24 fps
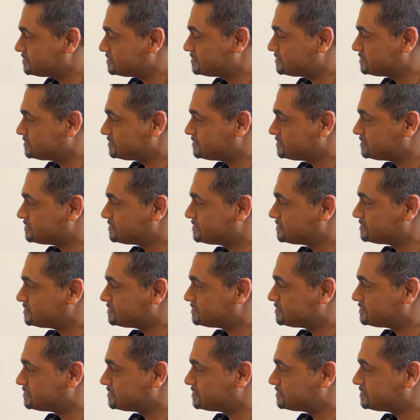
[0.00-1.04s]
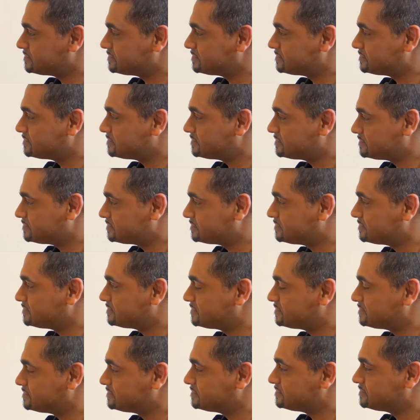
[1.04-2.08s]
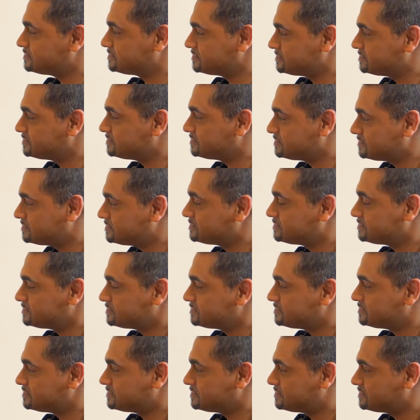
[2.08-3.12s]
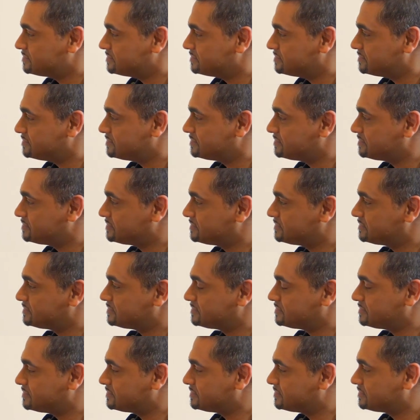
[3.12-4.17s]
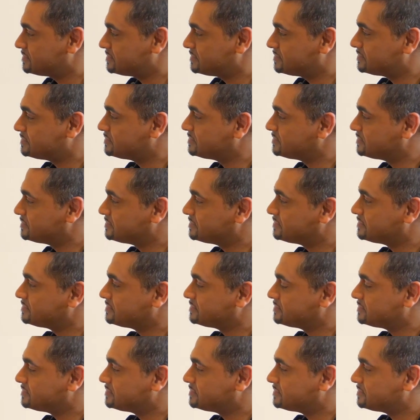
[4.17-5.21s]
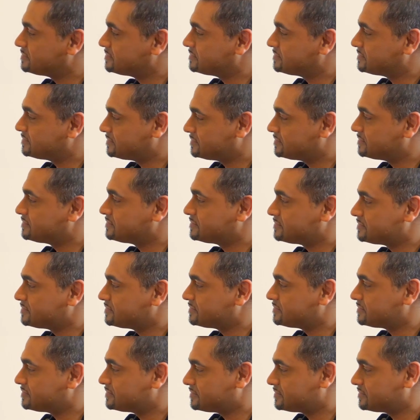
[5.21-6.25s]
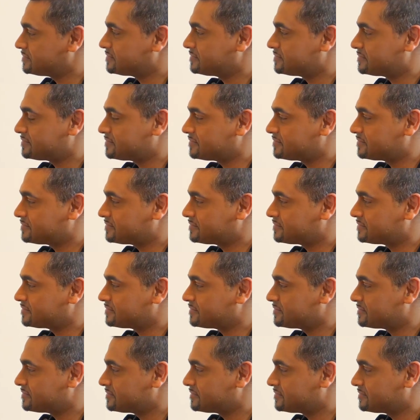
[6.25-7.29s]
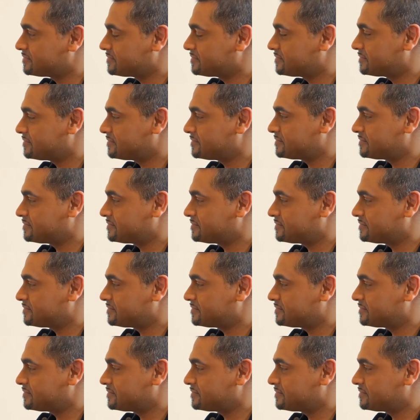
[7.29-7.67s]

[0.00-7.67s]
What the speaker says: [no speech]